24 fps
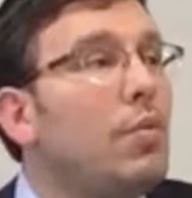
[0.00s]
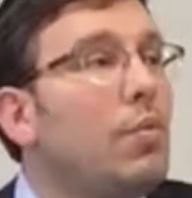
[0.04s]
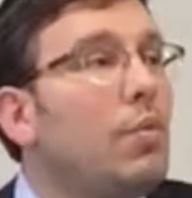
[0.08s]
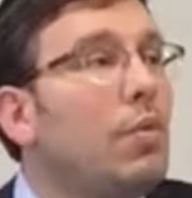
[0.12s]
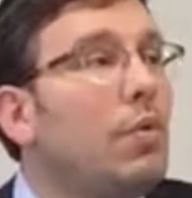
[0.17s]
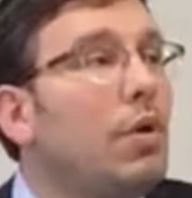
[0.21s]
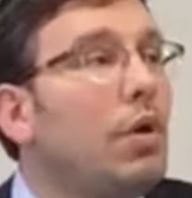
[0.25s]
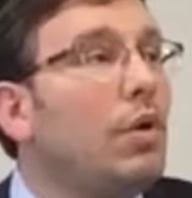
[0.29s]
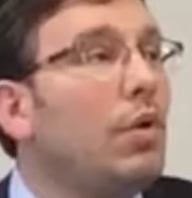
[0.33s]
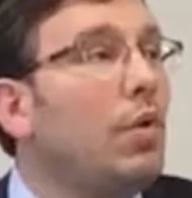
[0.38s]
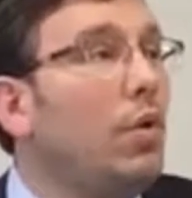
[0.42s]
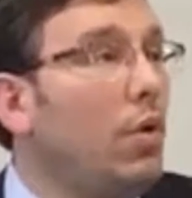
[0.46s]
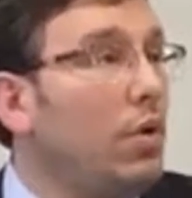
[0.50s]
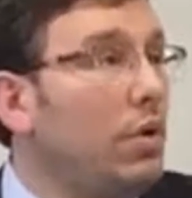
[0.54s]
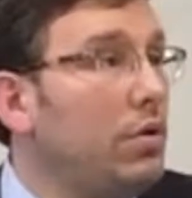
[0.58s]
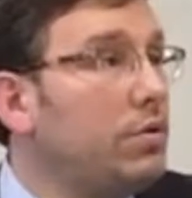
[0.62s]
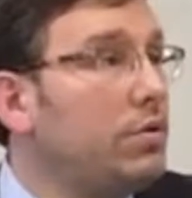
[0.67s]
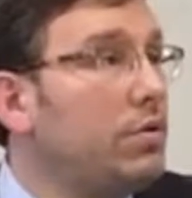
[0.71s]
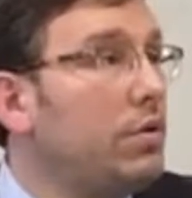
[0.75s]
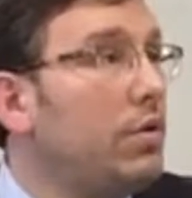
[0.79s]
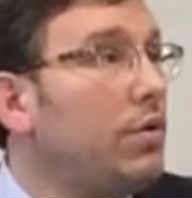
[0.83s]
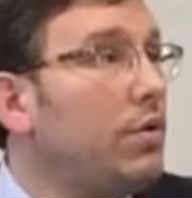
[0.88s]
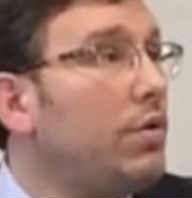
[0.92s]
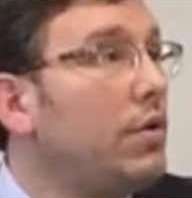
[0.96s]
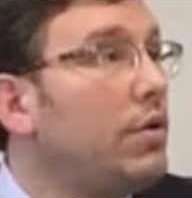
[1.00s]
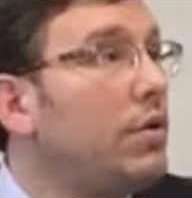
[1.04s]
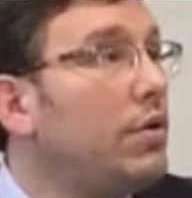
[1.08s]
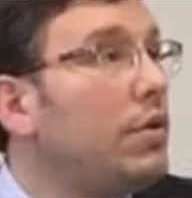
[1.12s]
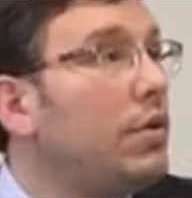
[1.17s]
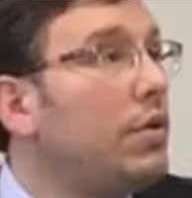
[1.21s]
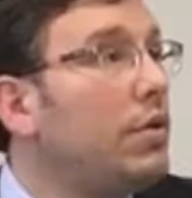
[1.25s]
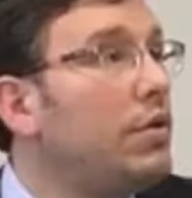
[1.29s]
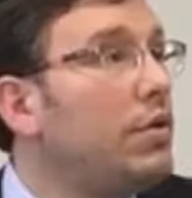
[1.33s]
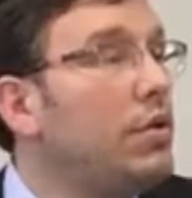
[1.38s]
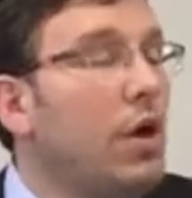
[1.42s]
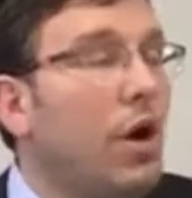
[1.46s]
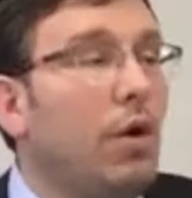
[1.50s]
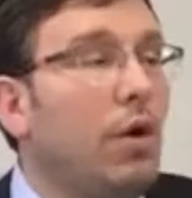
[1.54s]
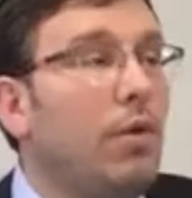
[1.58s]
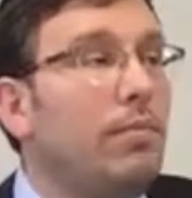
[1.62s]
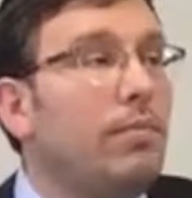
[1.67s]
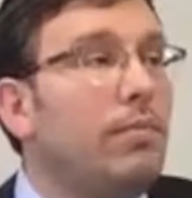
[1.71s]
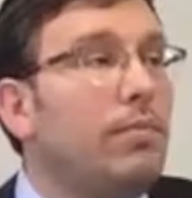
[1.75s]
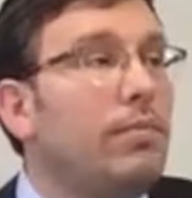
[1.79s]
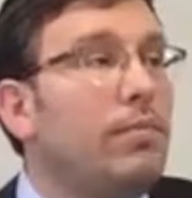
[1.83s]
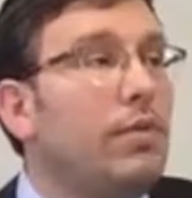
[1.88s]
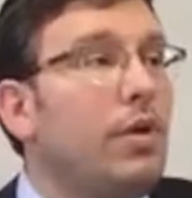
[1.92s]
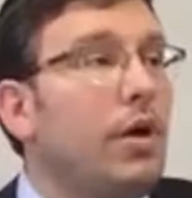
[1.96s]
Well, also
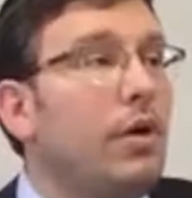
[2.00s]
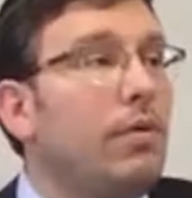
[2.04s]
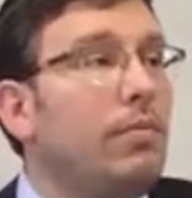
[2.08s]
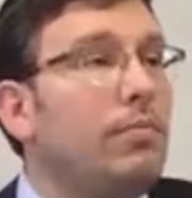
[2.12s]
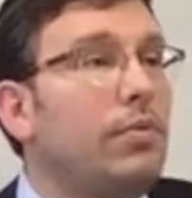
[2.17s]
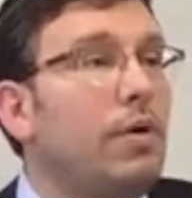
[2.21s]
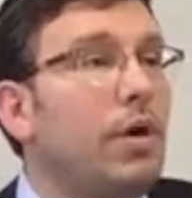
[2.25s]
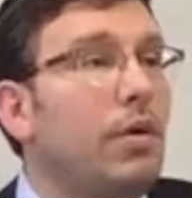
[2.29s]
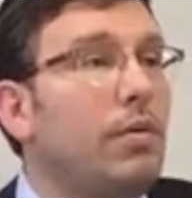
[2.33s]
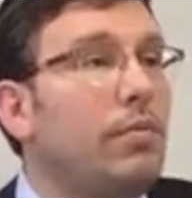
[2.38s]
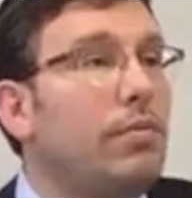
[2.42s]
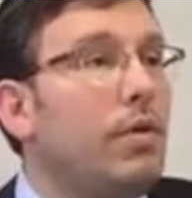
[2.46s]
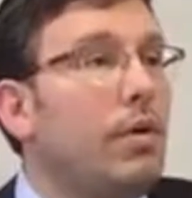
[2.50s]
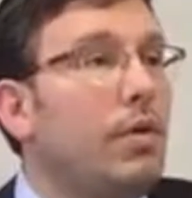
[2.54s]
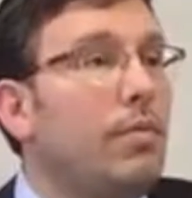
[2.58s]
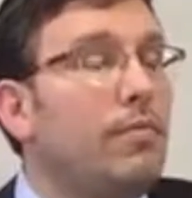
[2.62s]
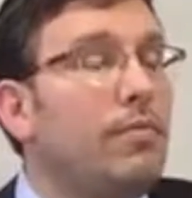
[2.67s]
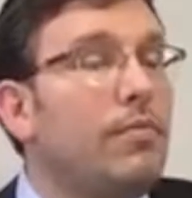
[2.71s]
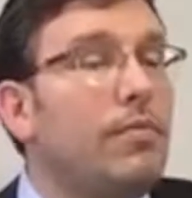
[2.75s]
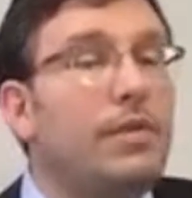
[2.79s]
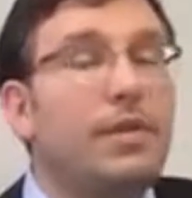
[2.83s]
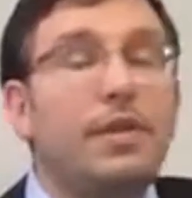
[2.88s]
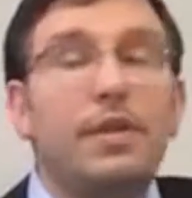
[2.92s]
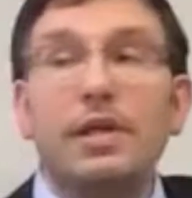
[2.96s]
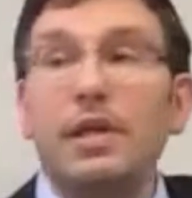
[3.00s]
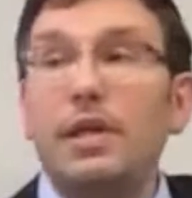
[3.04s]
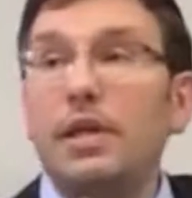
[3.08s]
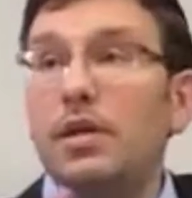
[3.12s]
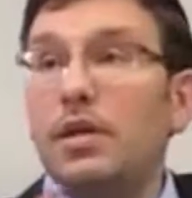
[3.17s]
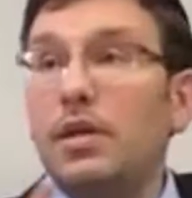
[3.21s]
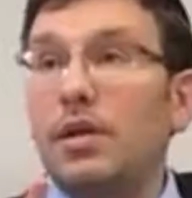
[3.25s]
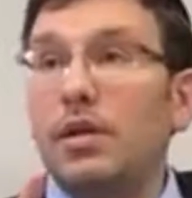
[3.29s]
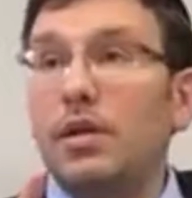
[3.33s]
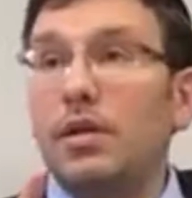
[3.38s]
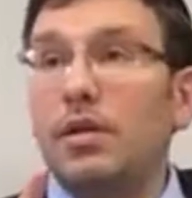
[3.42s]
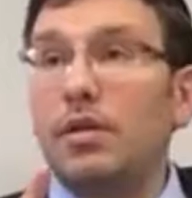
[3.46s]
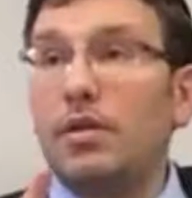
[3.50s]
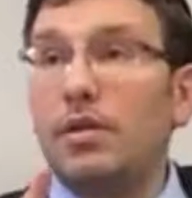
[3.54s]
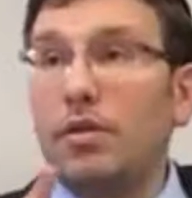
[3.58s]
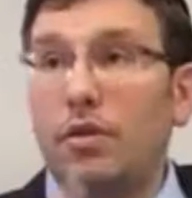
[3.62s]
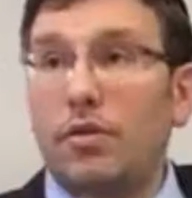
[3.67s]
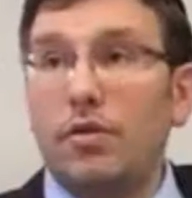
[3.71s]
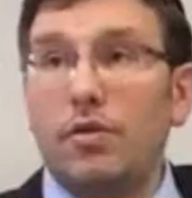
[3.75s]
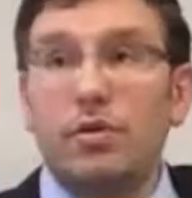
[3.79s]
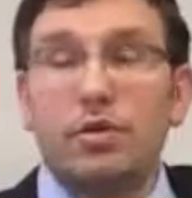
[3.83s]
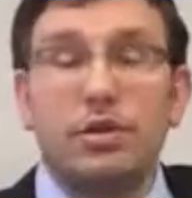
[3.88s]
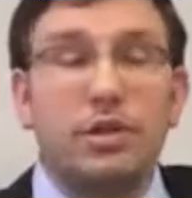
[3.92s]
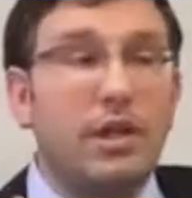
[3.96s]
no. The
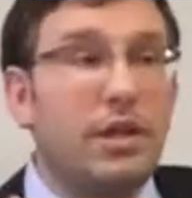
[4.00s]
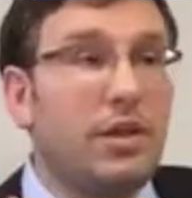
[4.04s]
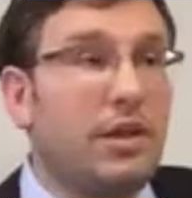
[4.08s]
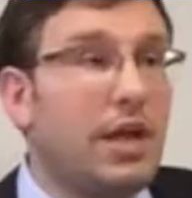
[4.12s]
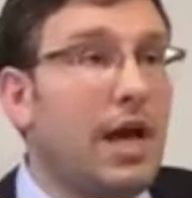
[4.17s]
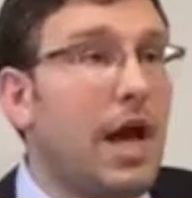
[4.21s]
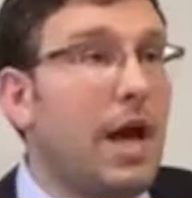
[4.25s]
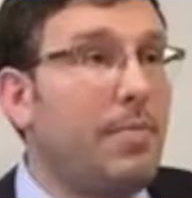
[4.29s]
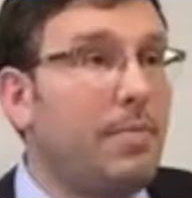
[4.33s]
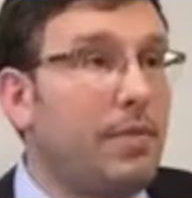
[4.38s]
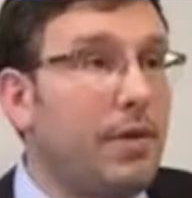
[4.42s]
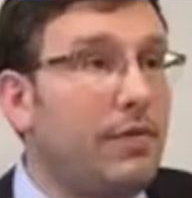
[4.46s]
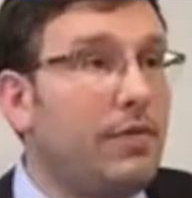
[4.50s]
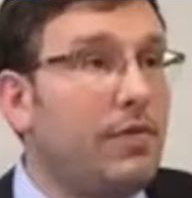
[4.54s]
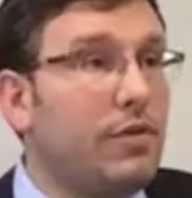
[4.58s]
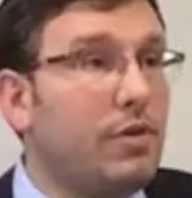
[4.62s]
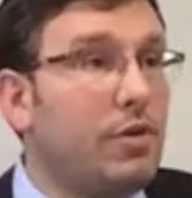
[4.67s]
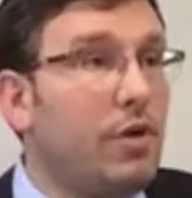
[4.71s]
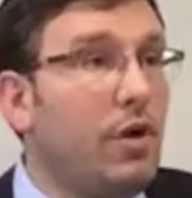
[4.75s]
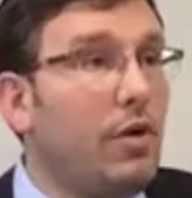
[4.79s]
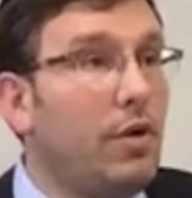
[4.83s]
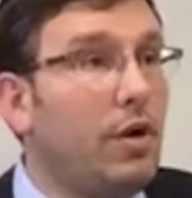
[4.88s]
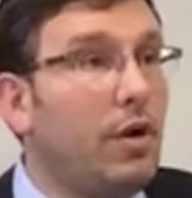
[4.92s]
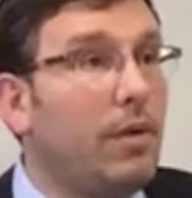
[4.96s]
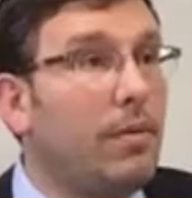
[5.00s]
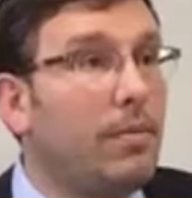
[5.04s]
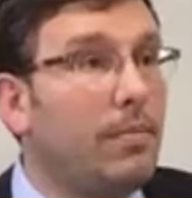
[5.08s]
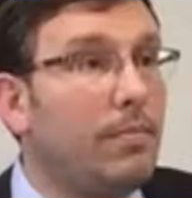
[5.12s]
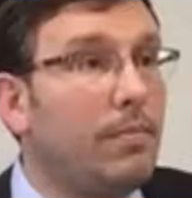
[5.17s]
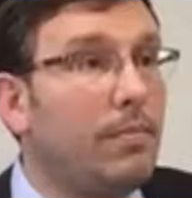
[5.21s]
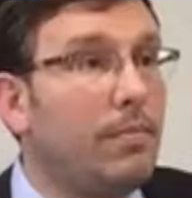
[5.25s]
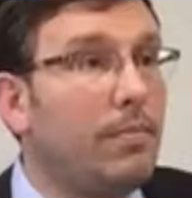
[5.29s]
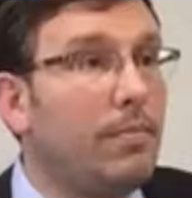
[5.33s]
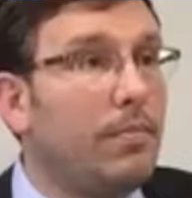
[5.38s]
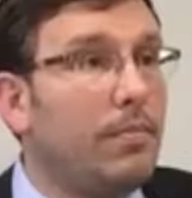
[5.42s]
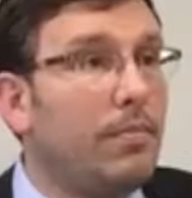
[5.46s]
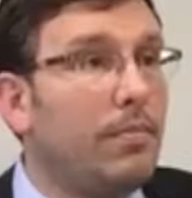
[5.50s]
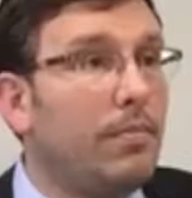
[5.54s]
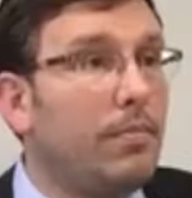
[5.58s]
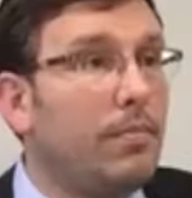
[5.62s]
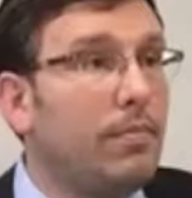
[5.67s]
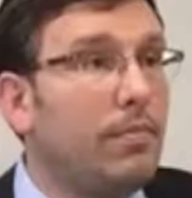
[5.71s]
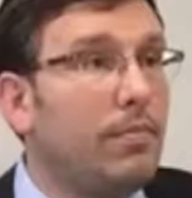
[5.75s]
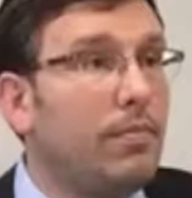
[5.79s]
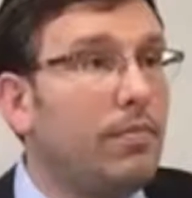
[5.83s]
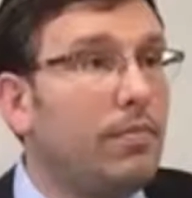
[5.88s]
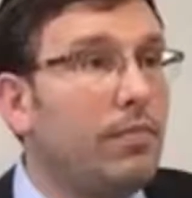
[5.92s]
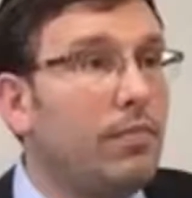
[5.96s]
13th copy of the Torah,
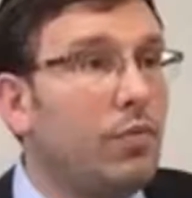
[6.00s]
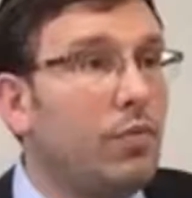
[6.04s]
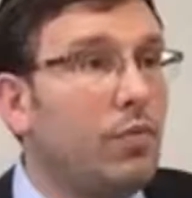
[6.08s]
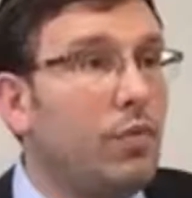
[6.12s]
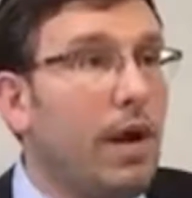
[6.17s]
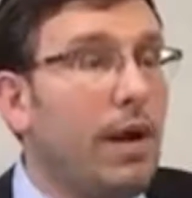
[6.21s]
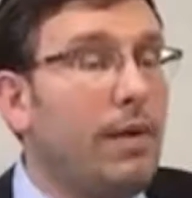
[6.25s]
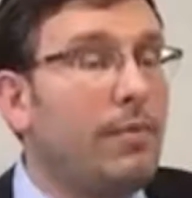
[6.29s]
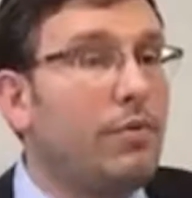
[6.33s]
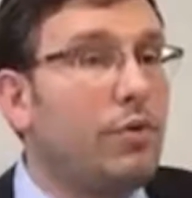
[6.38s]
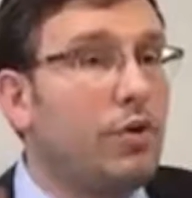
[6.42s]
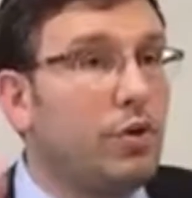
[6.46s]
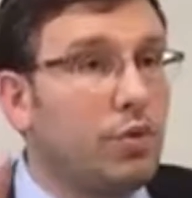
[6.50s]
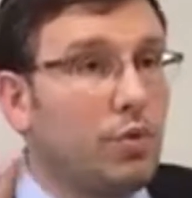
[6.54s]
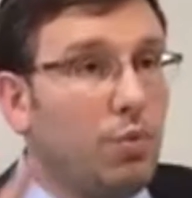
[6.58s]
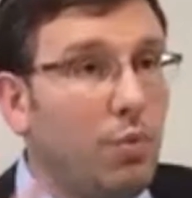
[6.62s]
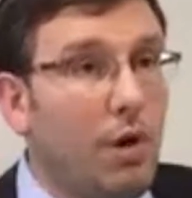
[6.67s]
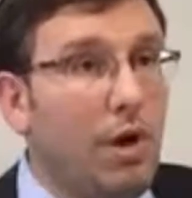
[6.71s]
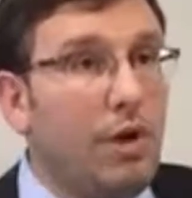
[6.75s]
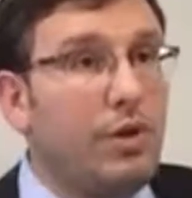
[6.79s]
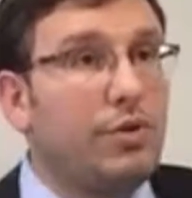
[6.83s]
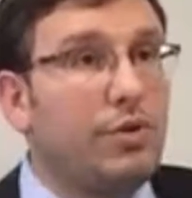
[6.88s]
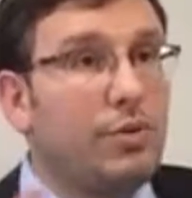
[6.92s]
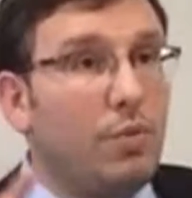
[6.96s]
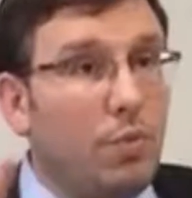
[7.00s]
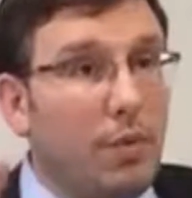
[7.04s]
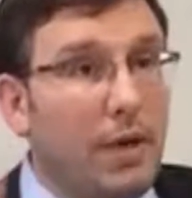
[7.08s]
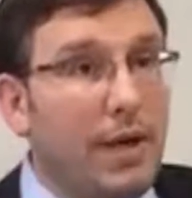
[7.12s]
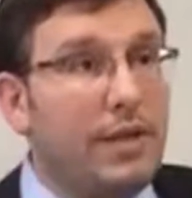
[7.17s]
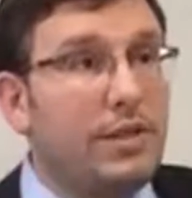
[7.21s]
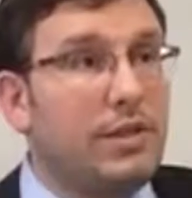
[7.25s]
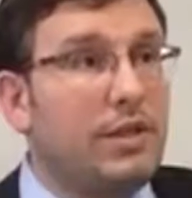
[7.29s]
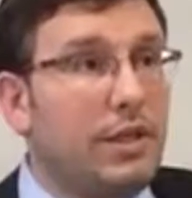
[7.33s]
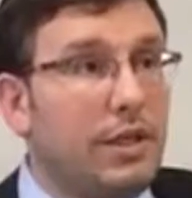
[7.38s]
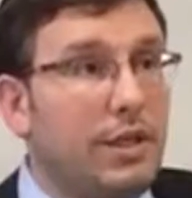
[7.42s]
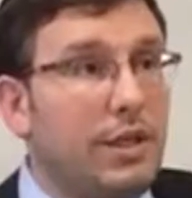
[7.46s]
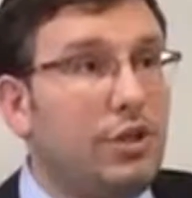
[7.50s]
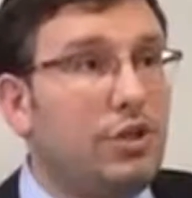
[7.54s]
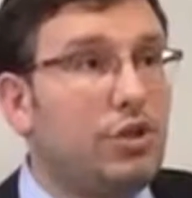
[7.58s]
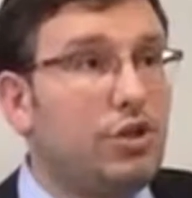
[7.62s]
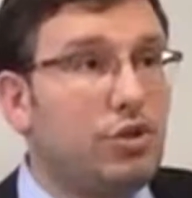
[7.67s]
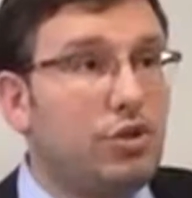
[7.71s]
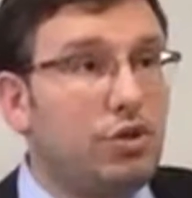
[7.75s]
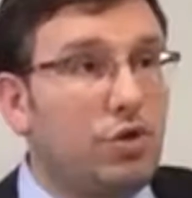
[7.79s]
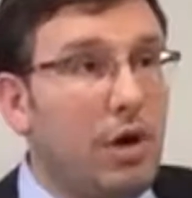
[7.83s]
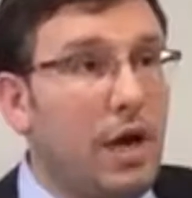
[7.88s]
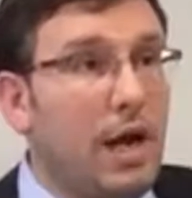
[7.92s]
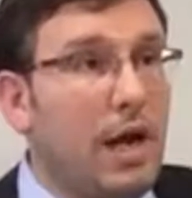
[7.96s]
right? Because one went to each
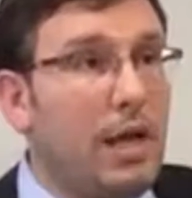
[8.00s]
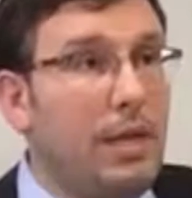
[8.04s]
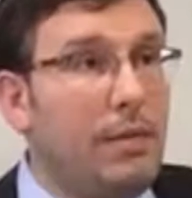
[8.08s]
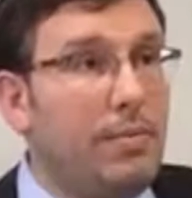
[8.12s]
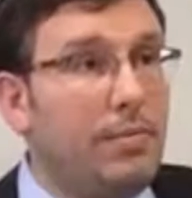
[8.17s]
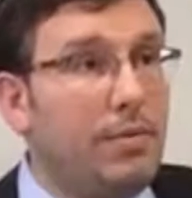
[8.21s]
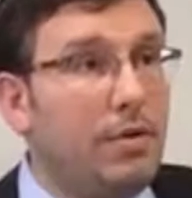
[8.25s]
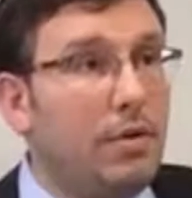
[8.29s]
tribe,